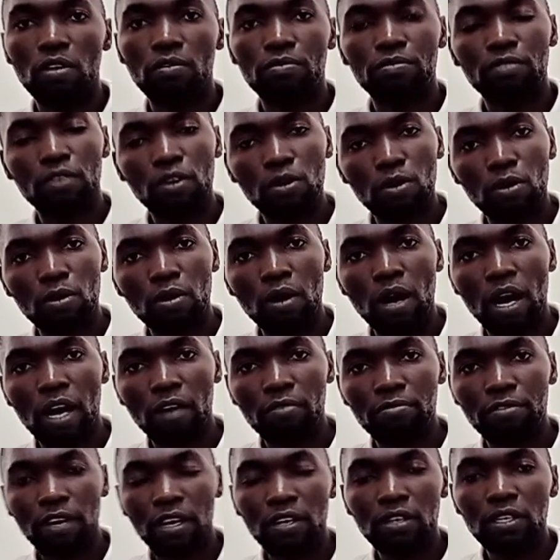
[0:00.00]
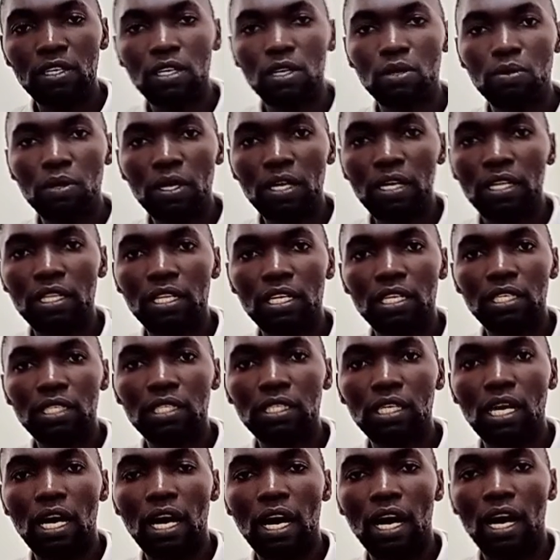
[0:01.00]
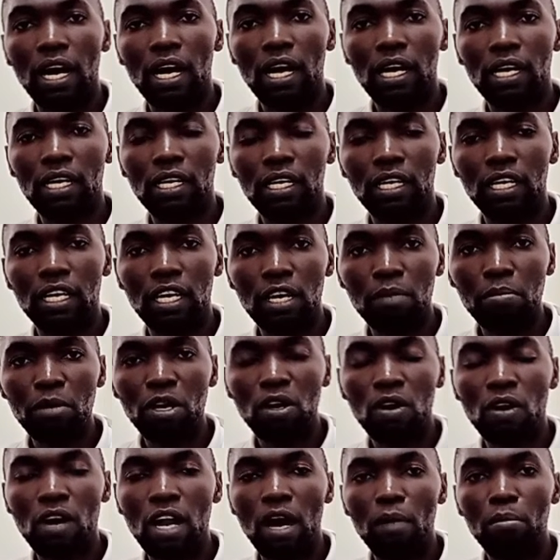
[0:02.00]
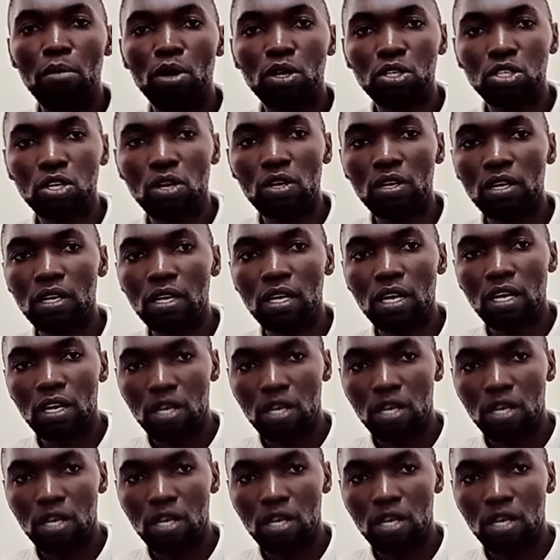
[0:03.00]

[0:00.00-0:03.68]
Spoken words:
if you are found doing this criminal abortion,